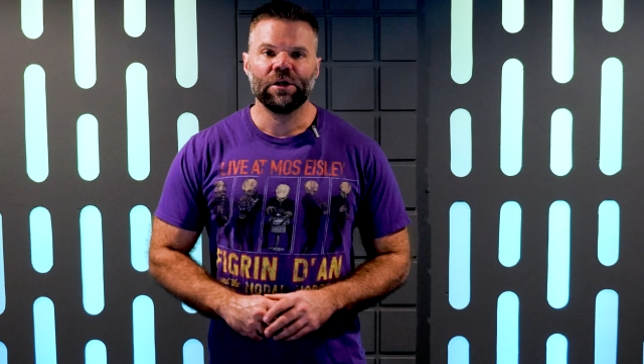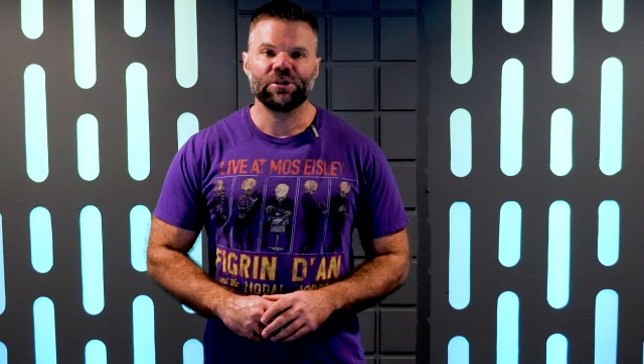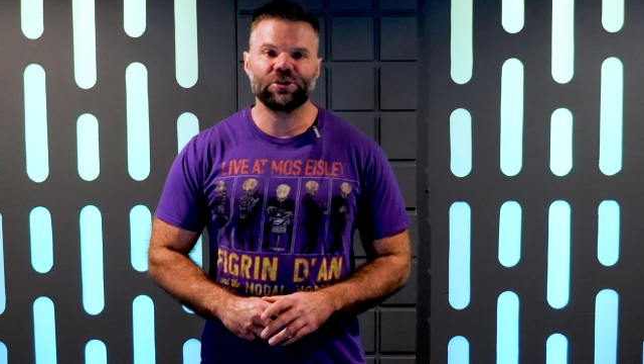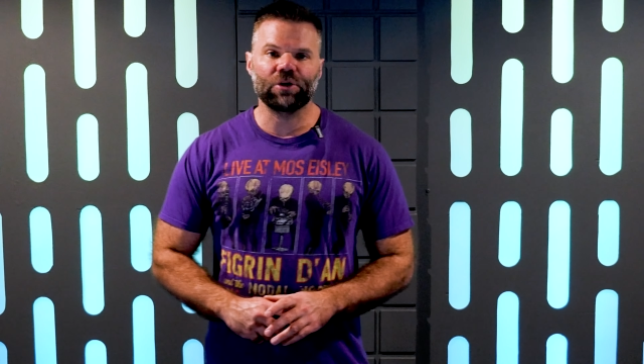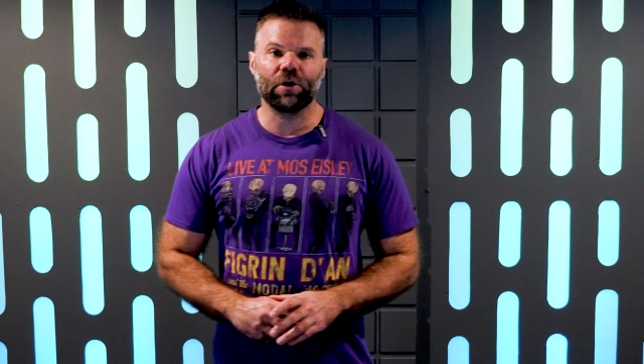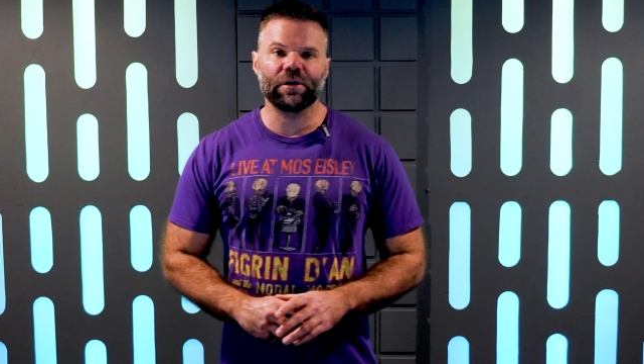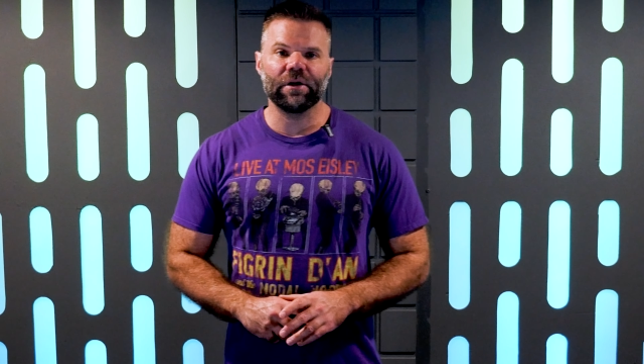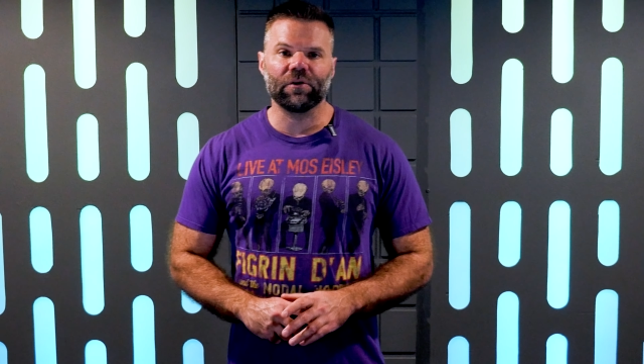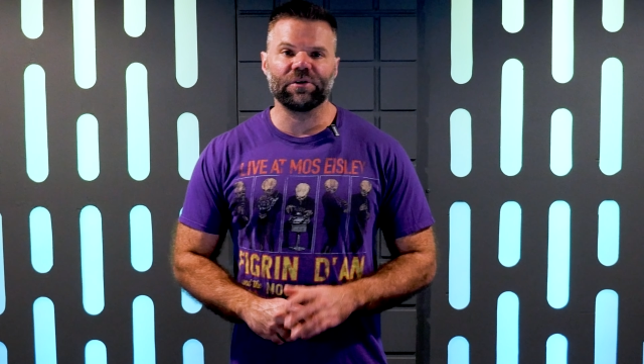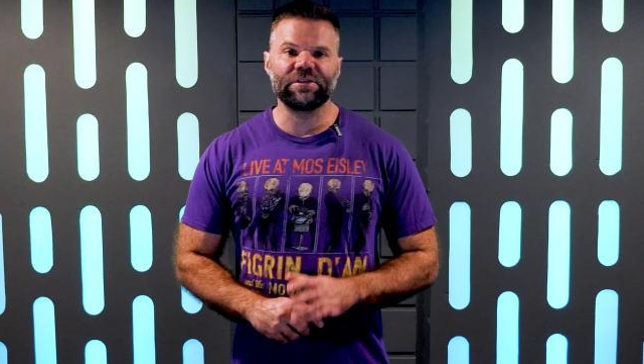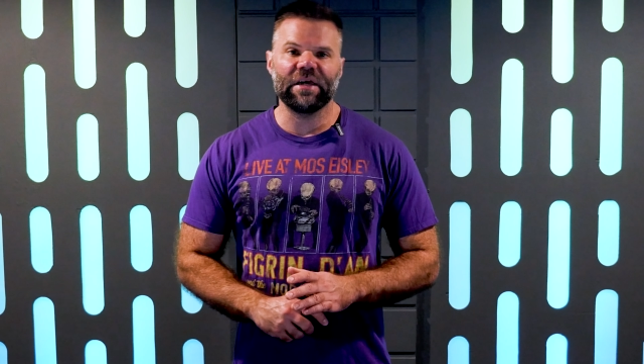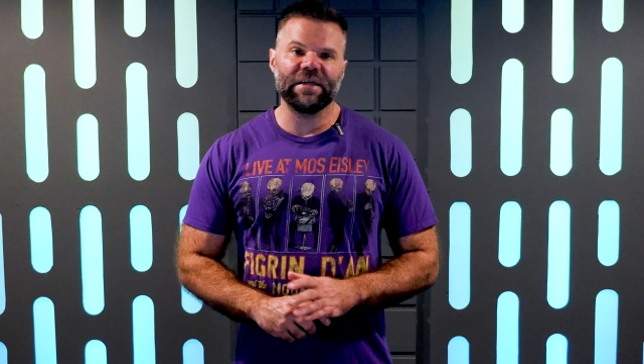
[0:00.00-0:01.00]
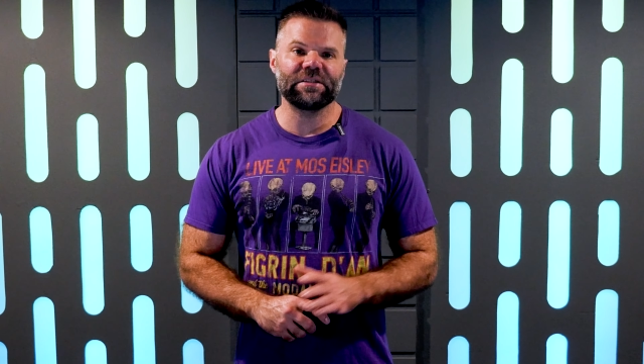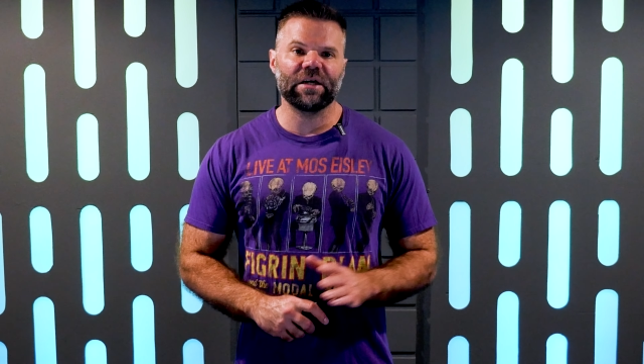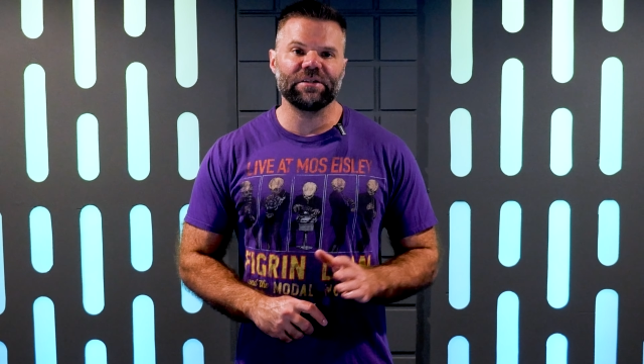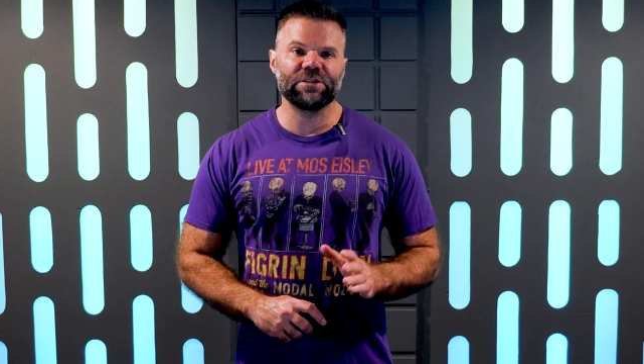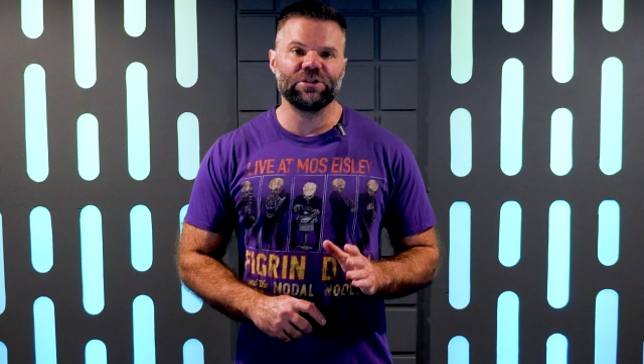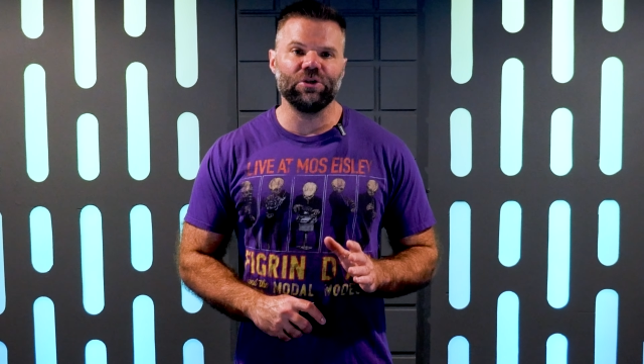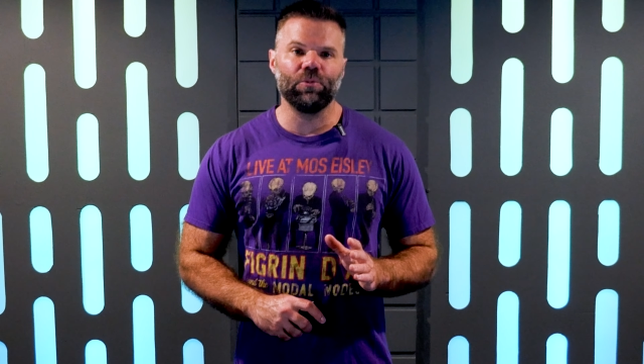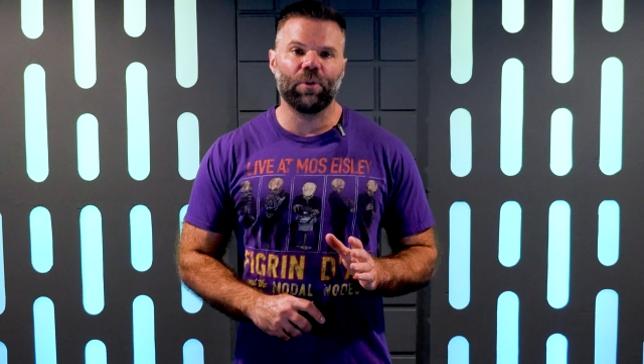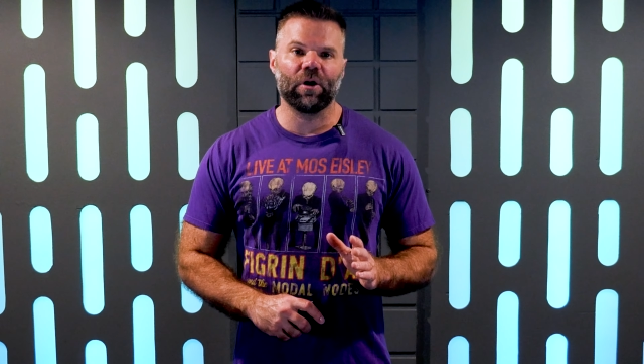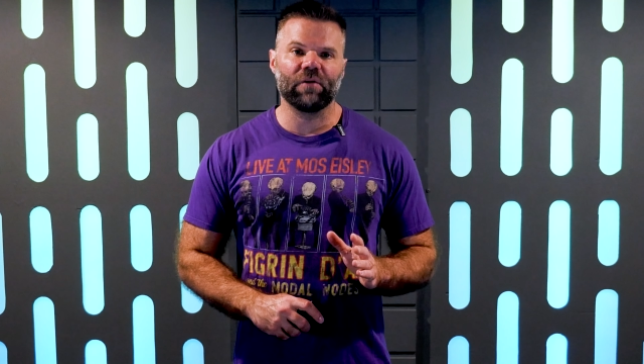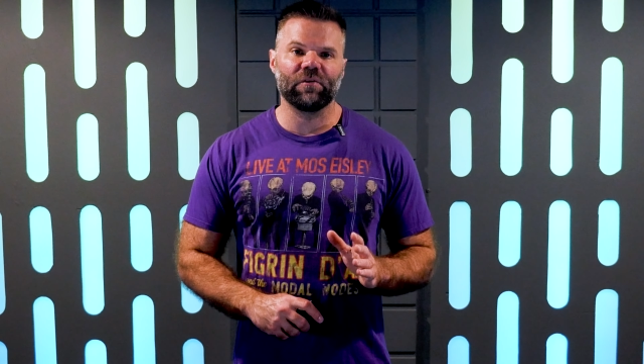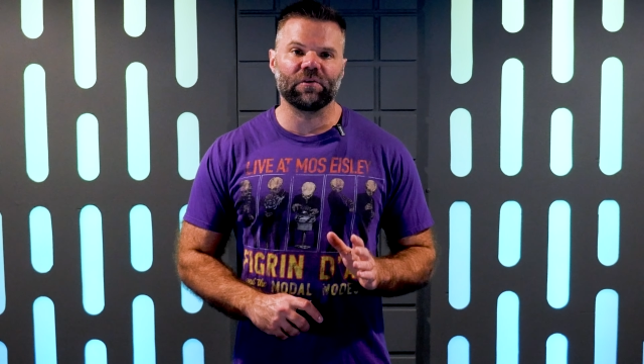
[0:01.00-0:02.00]
Starkiller takes on this new
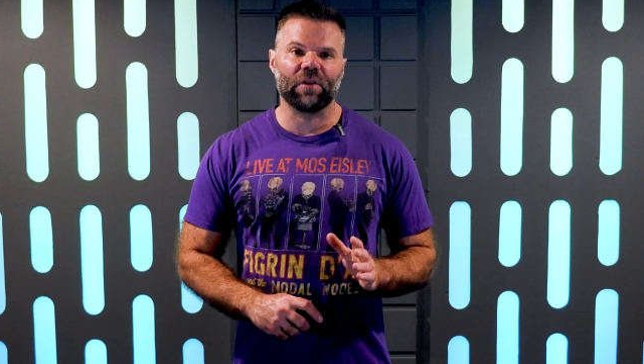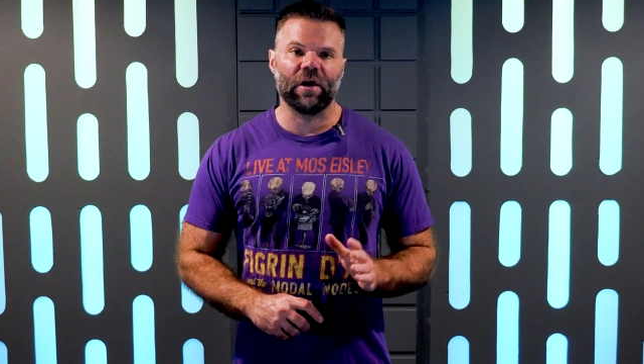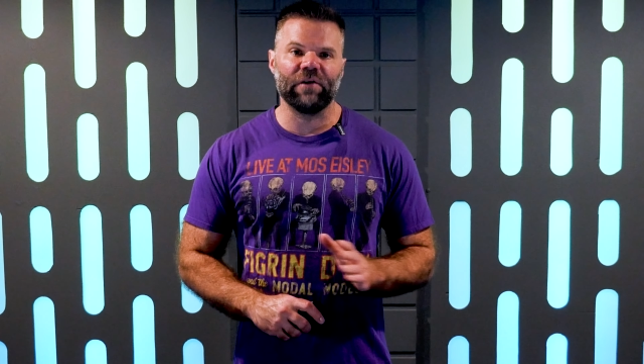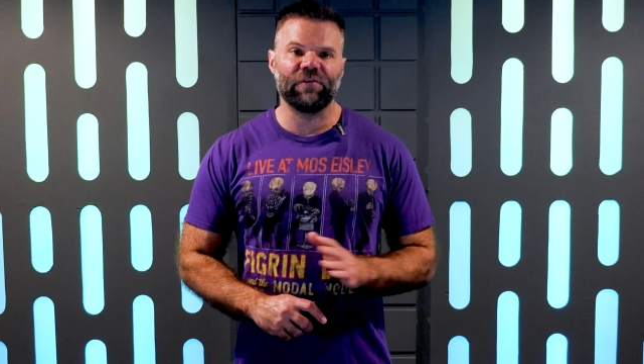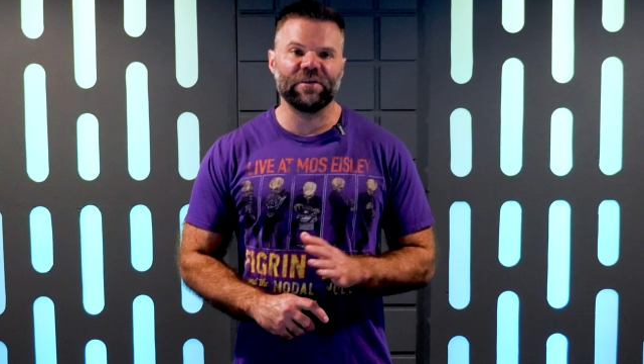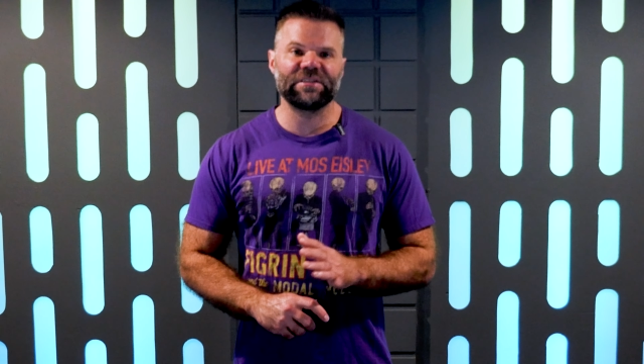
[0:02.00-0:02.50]
part of his life,